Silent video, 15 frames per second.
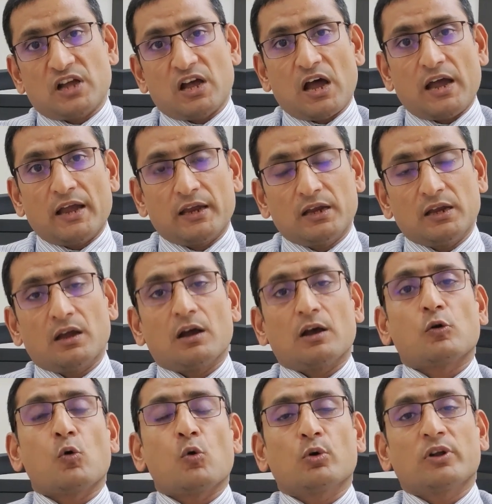the high
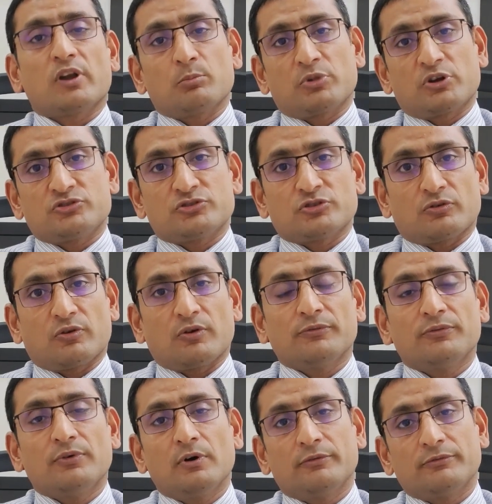cold temperature
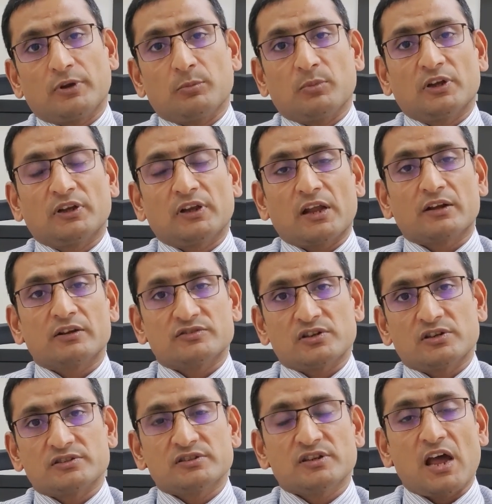of female can
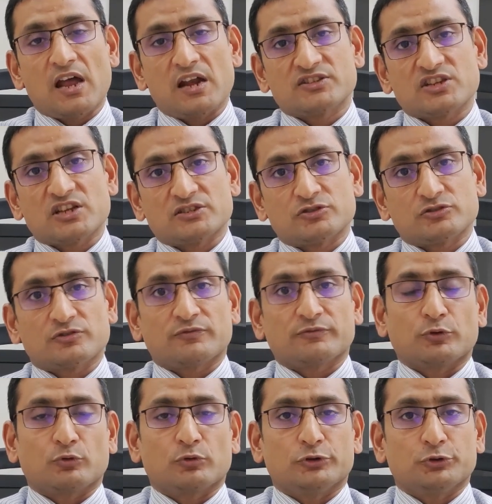result in a higher chances
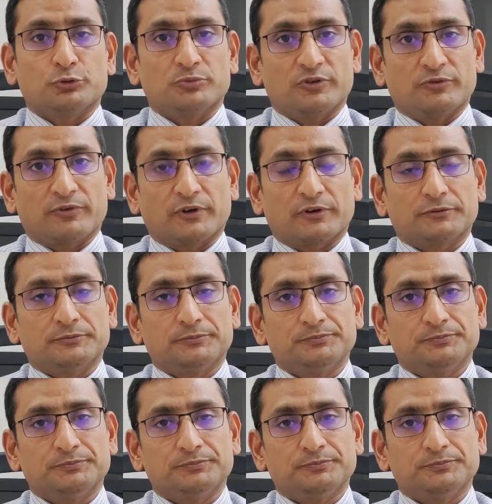of neural tube defects.